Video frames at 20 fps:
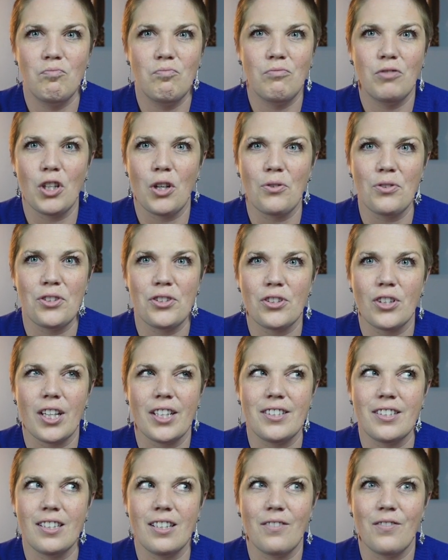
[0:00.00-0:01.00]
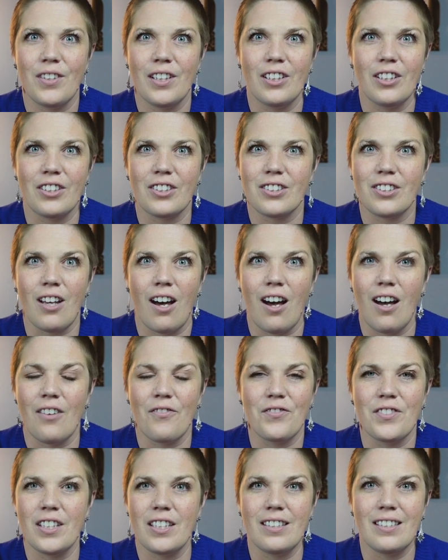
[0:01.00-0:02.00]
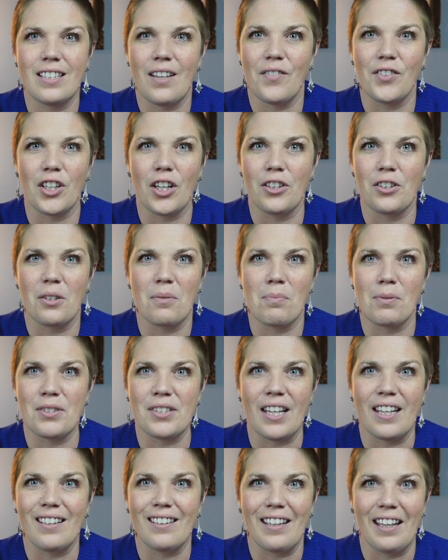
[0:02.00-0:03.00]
don't stress it if it looks soft at 700%.